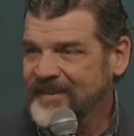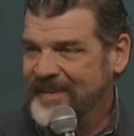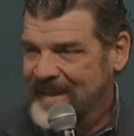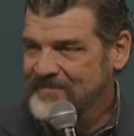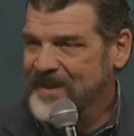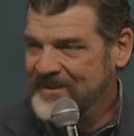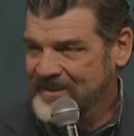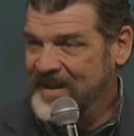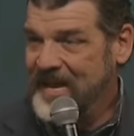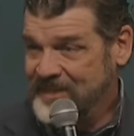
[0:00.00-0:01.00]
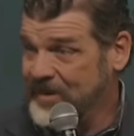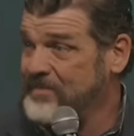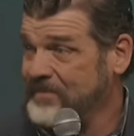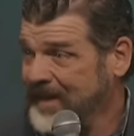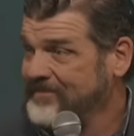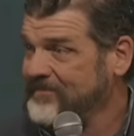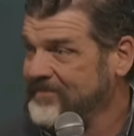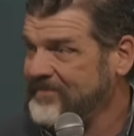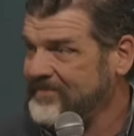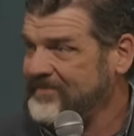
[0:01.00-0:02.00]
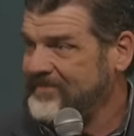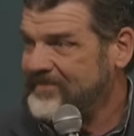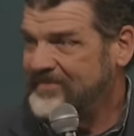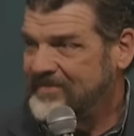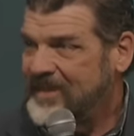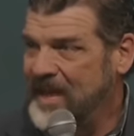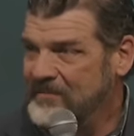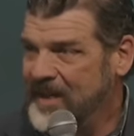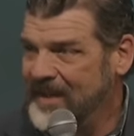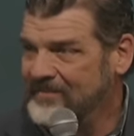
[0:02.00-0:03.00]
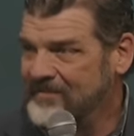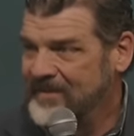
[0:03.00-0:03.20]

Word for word: Amen. You guys with me? Amen.